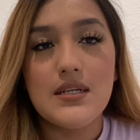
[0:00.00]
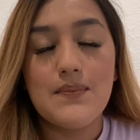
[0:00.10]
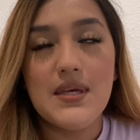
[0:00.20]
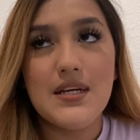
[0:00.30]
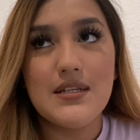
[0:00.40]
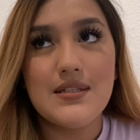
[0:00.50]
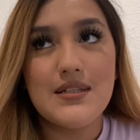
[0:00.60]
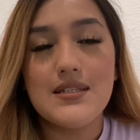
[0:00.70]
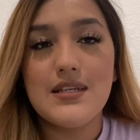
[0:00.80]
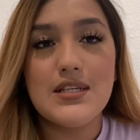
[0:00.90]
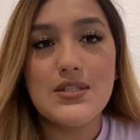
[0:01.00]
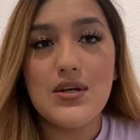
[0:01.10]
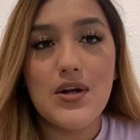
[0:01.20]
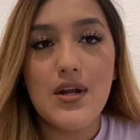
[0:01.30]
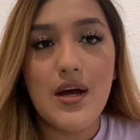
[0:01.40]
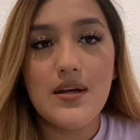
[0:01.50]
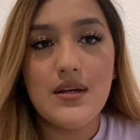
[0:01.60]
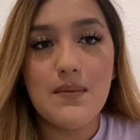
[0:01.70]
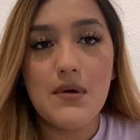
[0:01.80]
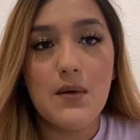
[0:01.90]
Because the tests are not
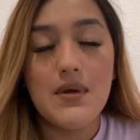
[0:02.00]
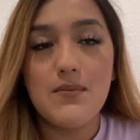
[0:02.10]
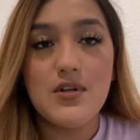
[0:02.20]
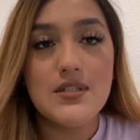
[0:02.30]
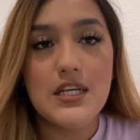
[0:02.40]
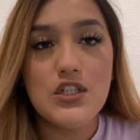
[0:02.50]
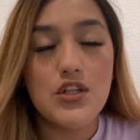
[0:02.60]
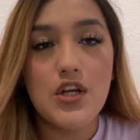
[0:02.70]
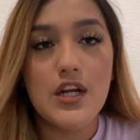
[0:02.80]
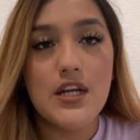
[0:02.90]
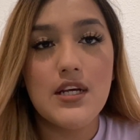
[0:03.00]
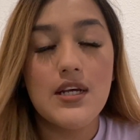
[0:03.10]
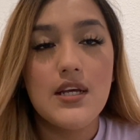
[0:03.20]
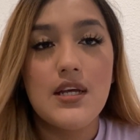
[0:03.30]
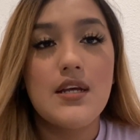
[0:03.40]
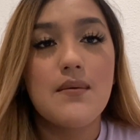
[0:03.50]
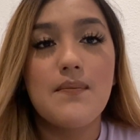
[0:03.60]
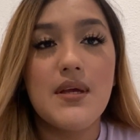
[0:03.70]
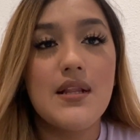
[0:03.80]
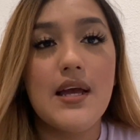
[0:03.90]
about memorization. They're gonna
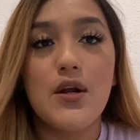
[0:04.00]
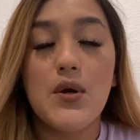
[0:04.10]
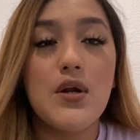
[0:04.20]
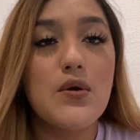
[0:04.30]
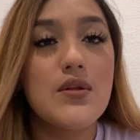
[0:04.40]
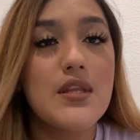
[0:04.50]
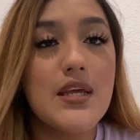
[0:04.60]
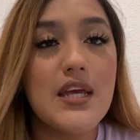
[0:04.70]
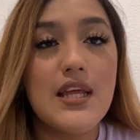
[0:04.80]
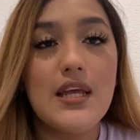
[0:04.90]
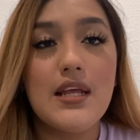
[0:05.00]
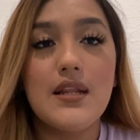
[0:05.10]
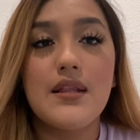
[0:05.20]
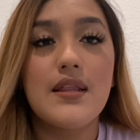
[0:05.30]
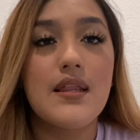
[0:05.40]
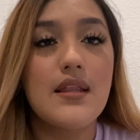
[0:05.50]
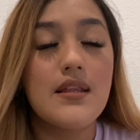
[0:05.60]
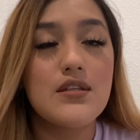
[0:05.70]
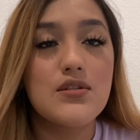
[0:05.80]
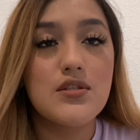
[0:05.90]
be like critical thinking.
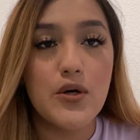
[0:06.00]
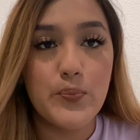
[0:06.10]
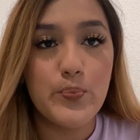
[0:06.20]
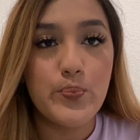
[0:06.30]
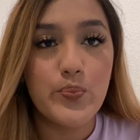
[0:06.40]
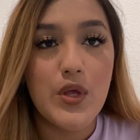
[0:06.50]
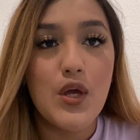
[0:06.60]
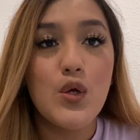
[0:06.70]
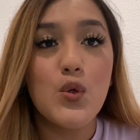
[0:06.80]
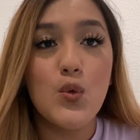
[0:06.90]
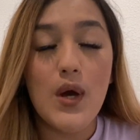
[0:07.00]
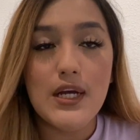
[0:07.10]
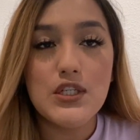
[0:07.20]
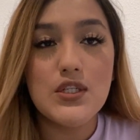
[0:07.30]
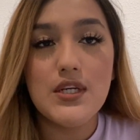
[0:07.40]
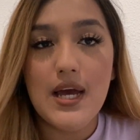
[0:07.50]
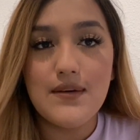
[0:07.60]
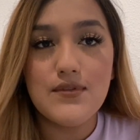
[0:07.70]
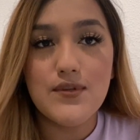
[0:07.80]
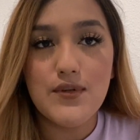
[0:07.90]
So you actually
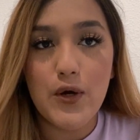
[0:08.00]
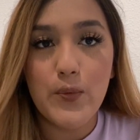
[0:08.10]
have to know